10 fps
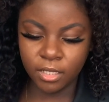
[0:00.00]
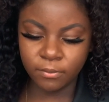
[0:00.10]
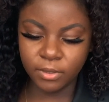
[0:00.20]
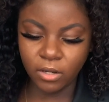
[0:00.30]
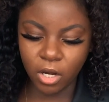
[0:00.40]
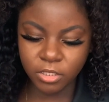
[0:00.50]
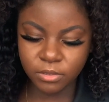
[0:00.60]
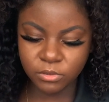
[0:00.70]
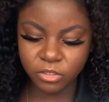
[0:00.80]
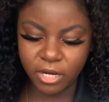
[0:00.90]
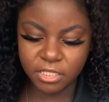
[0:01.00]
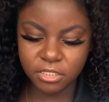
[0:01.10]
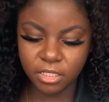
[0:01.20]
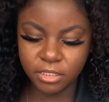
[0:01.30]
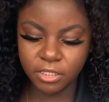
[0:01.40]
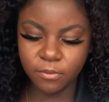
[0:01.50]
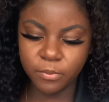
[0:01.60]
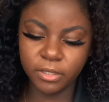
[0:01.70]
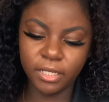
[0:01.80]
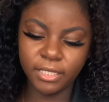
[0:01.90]
There are some scratches on here,
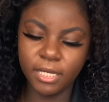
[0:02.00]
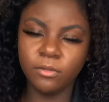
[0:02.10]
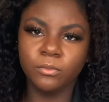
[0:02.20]
but again,